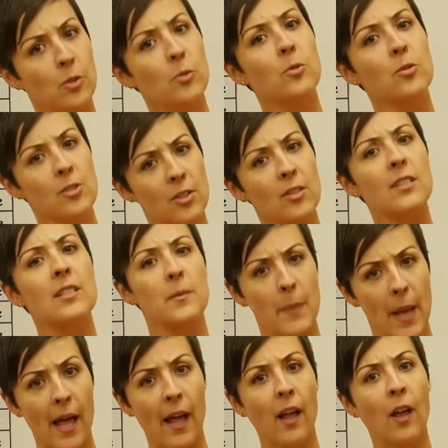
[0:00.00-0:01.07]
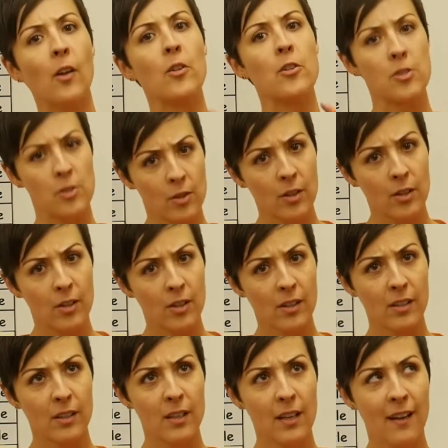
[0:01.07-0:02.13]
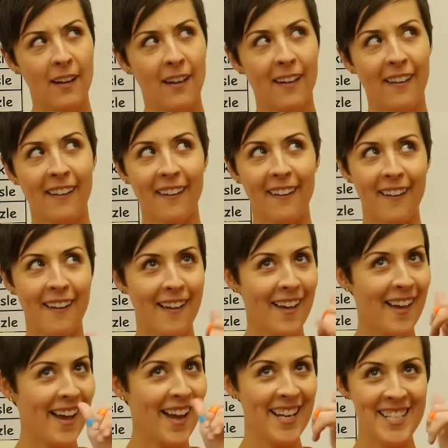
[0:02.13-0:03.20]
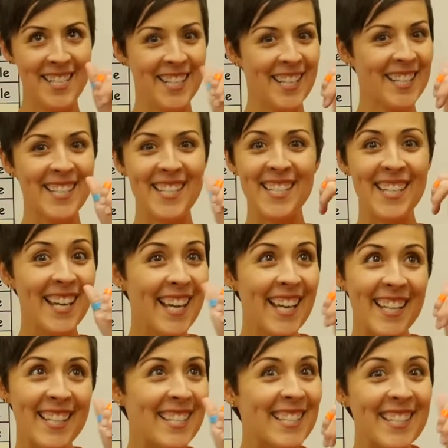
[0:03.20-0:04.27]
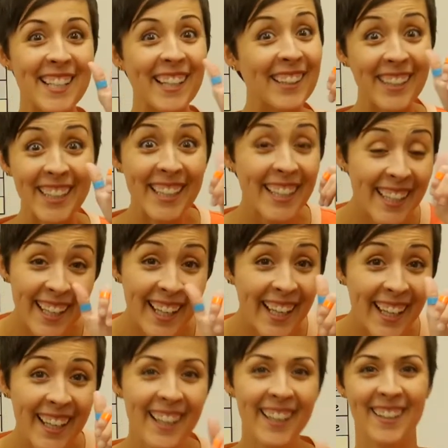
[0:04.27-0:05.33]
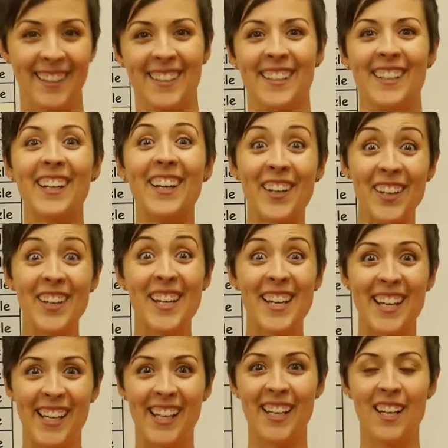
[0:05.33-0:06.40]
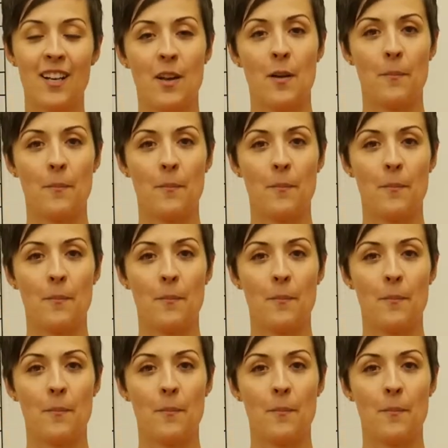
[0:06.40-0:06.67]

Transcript: You should spell should. I just did, silly. Good.